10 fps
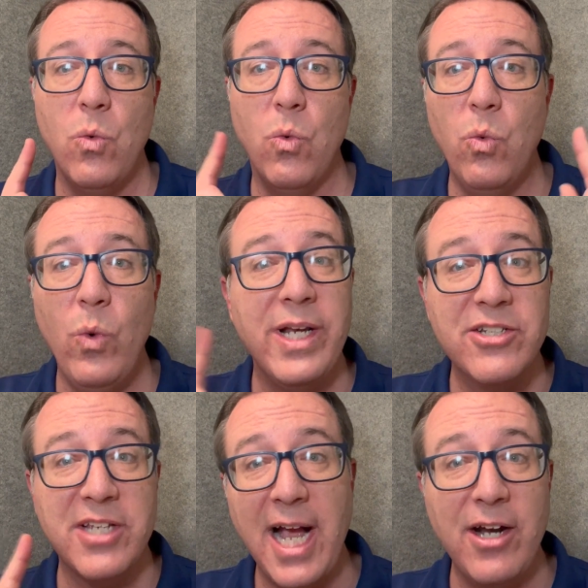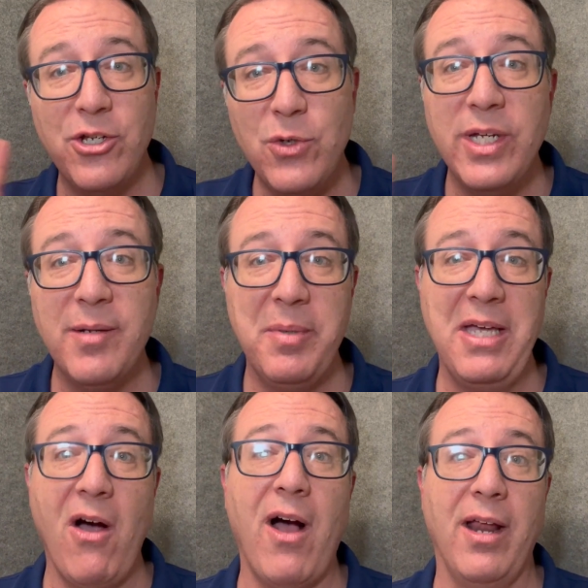which side are you going to
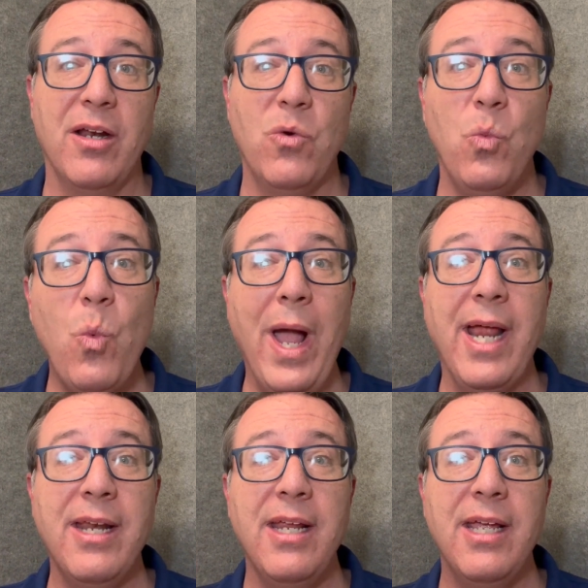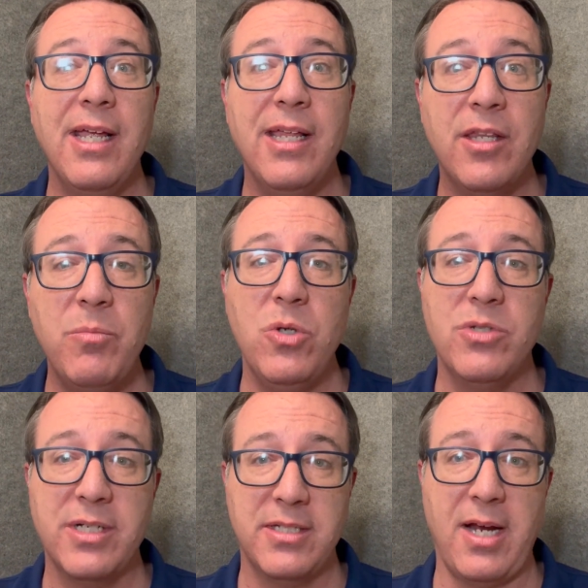be on when the
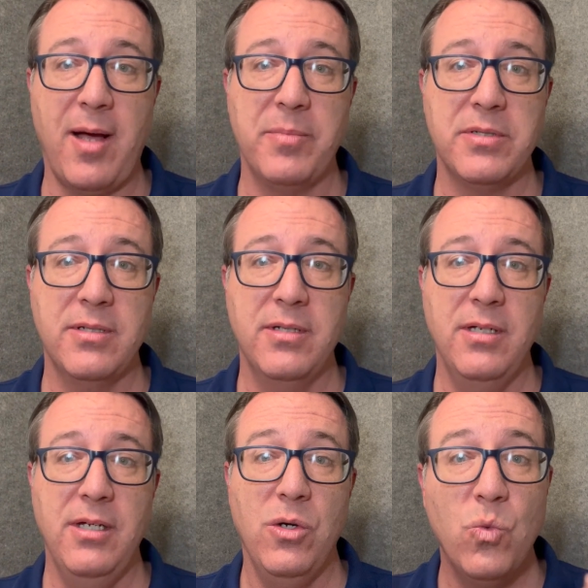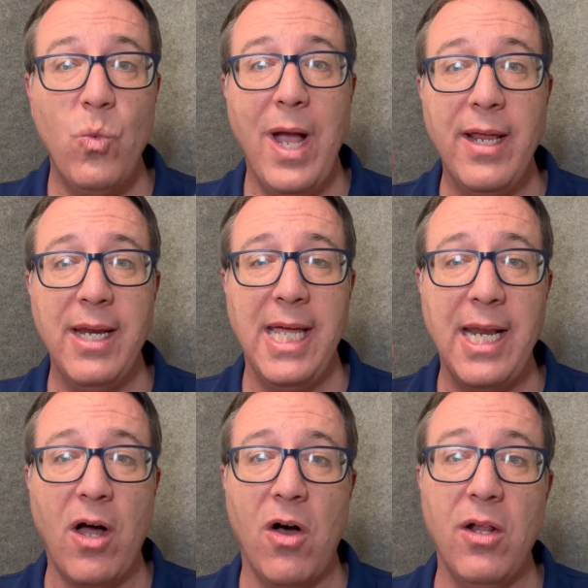music stops, when
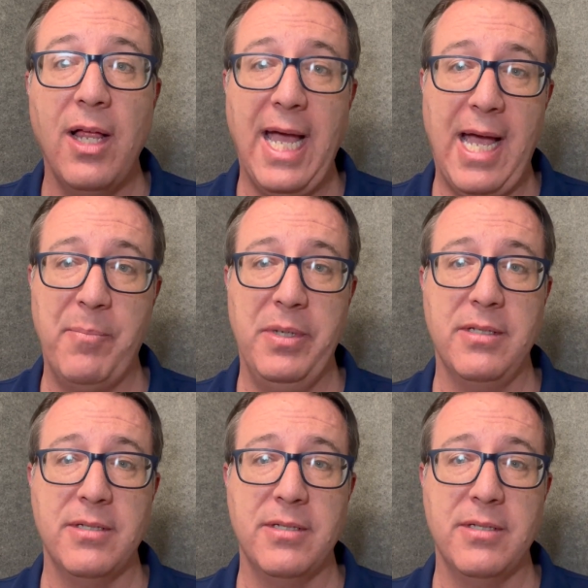it all happens?